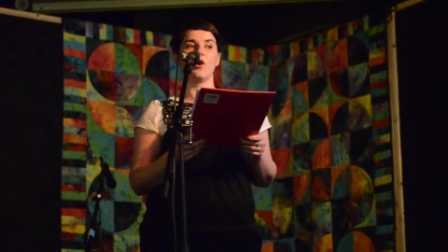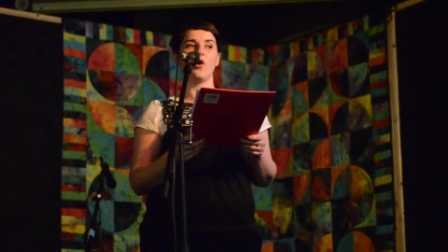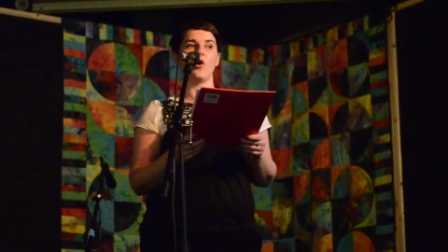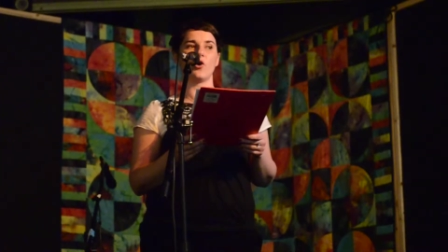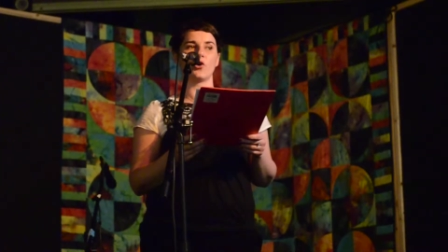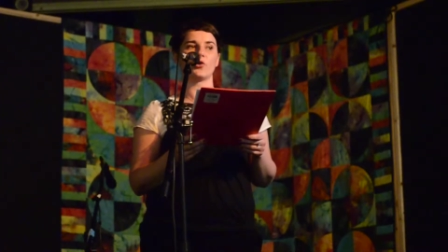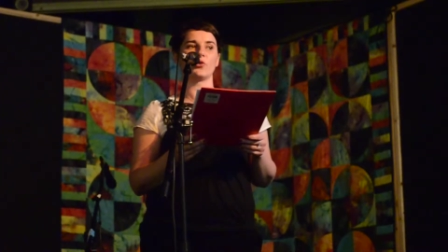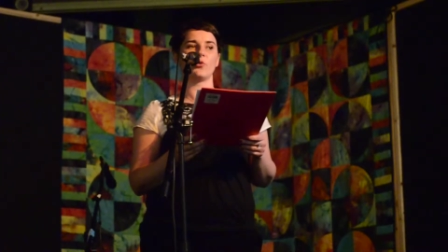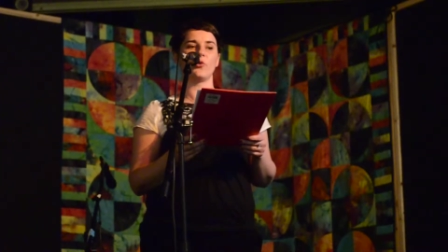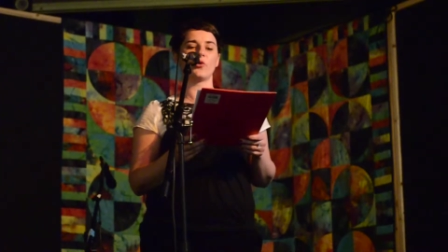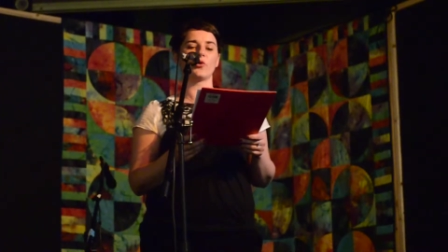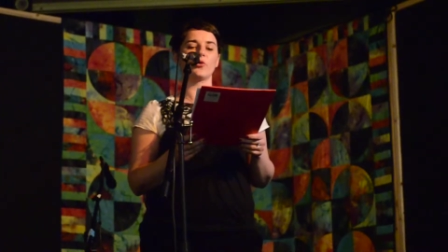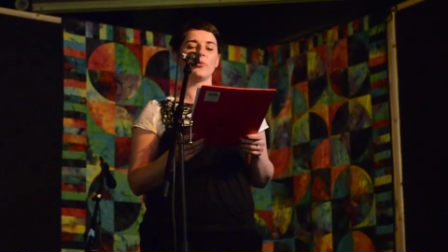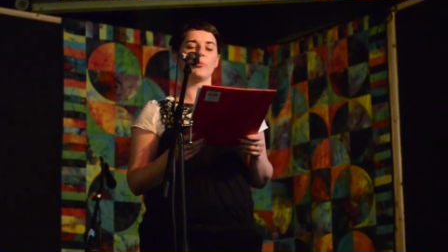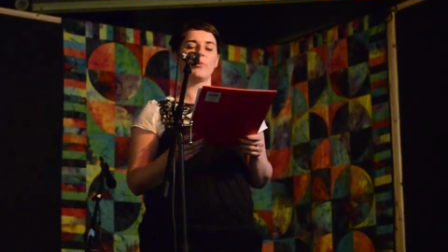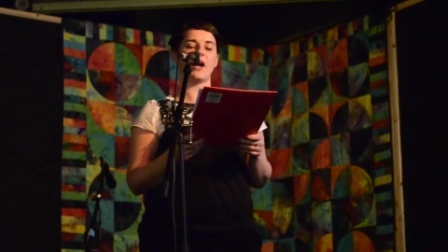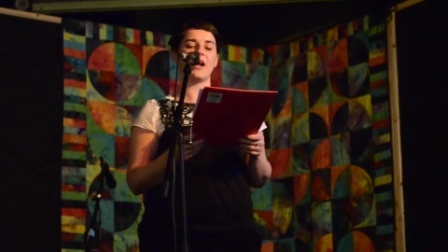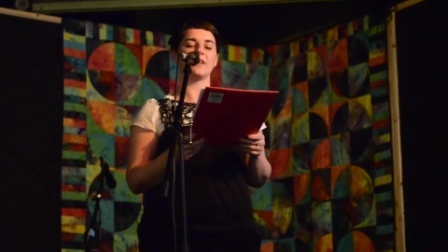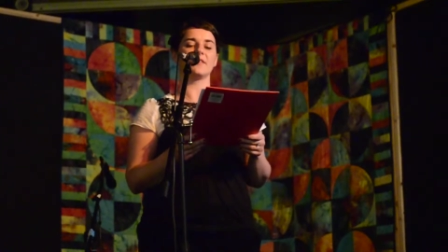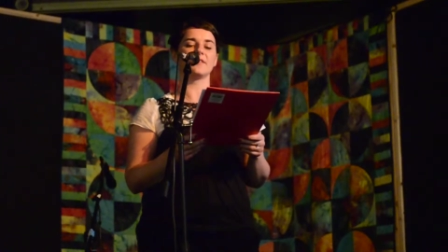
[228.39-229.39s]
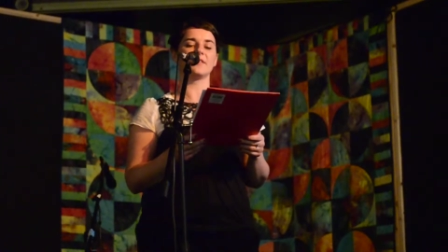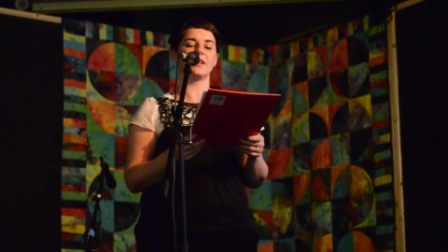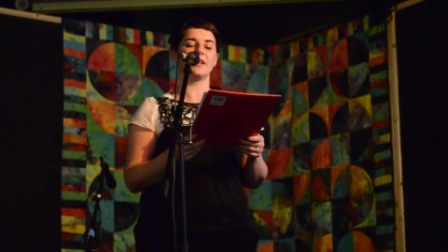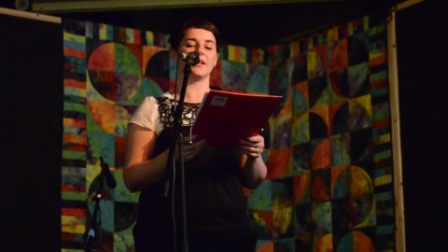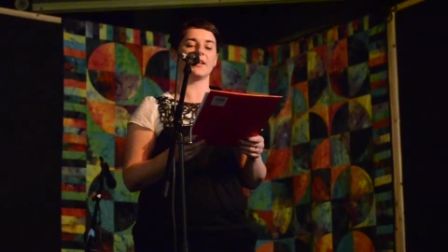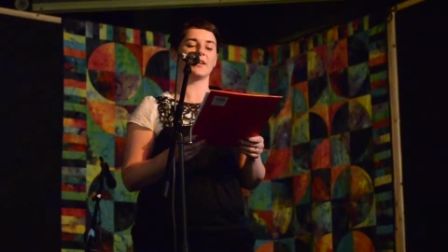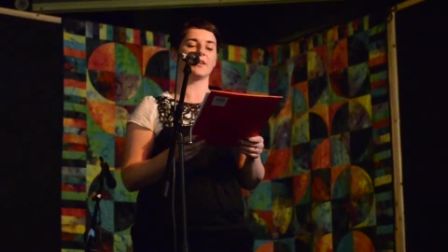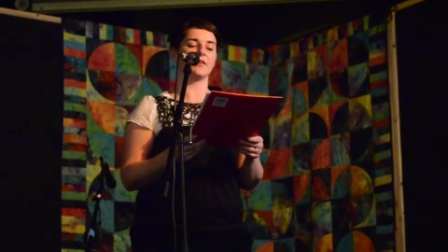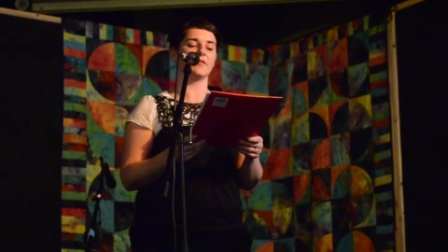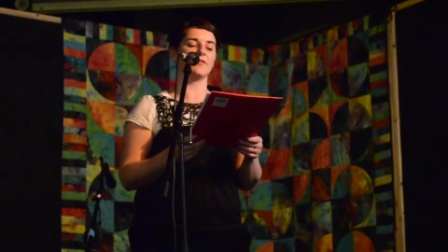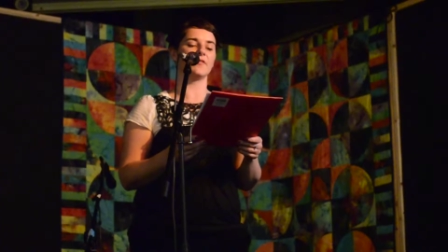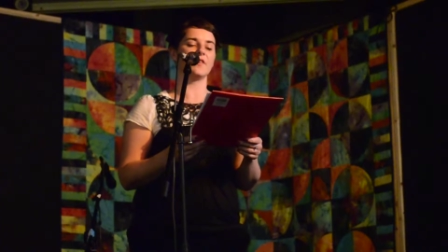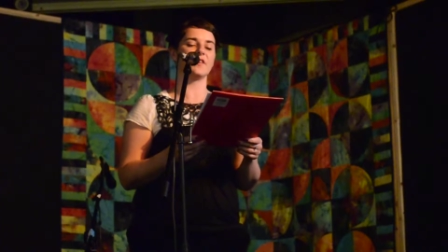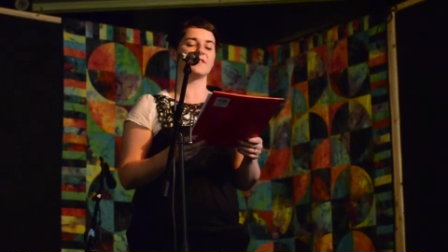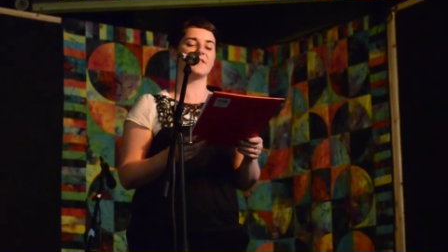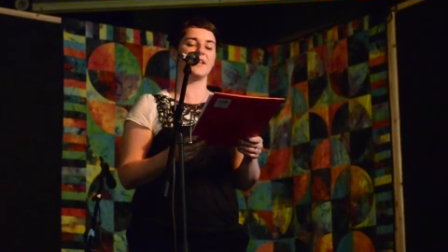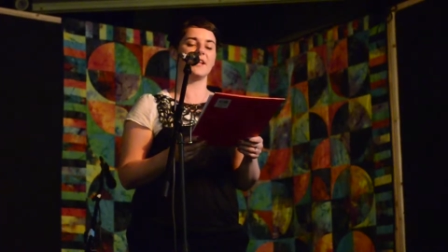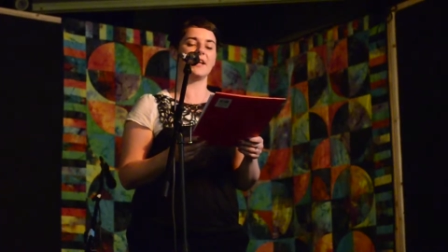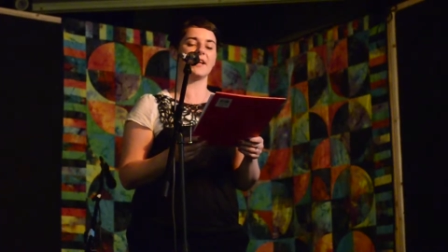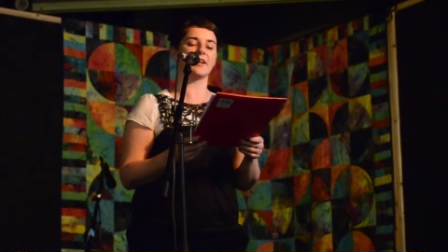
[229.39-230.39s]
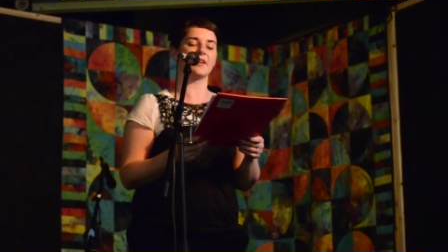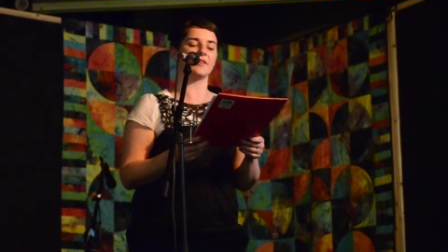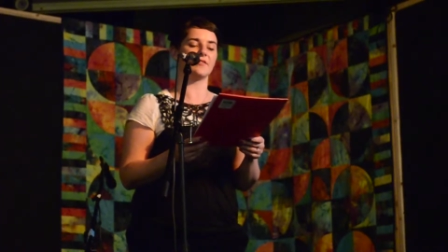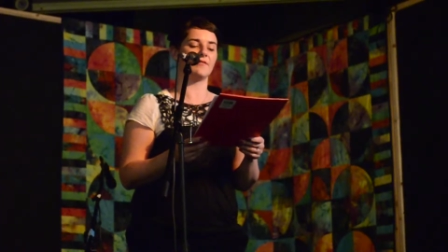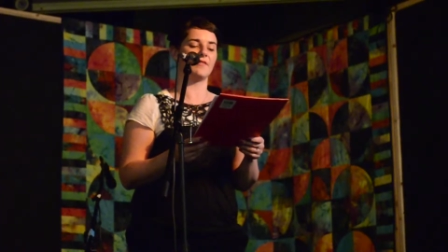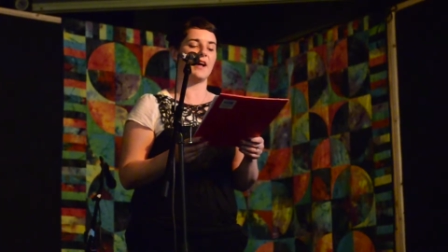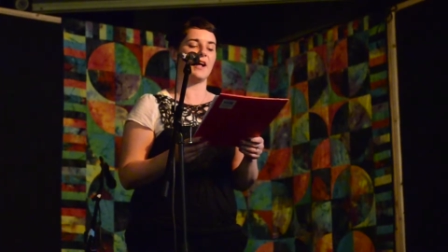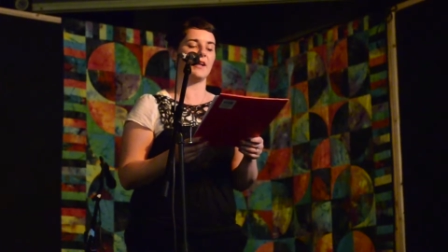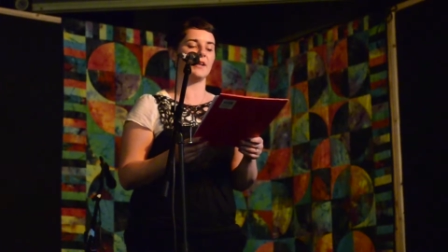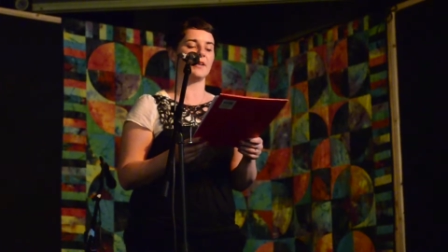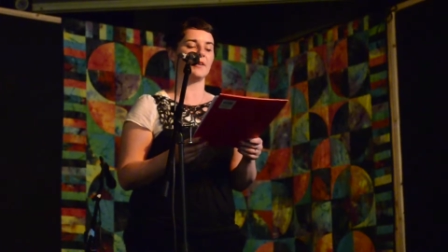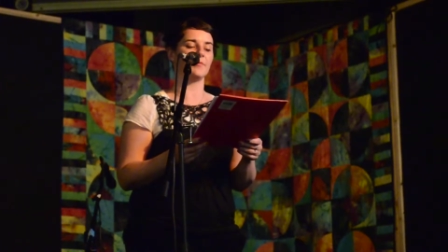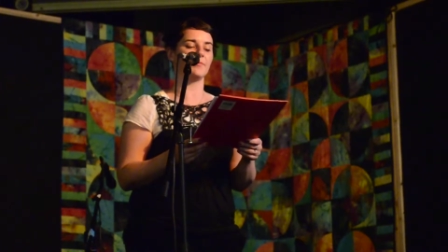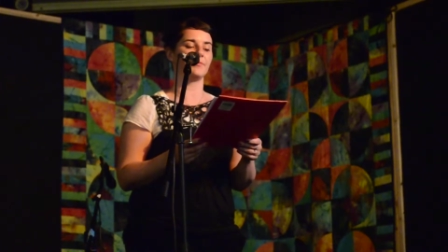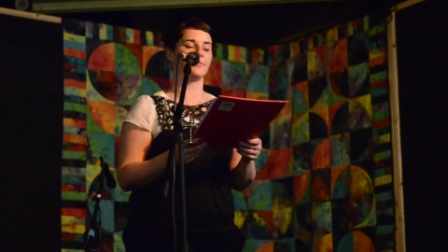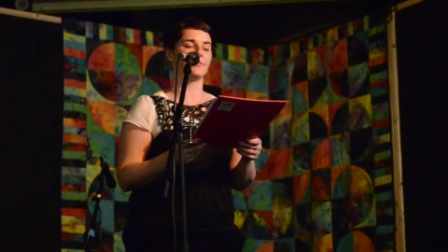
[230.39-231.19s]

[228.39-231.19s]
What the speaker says: or to occupy Silicon Valley.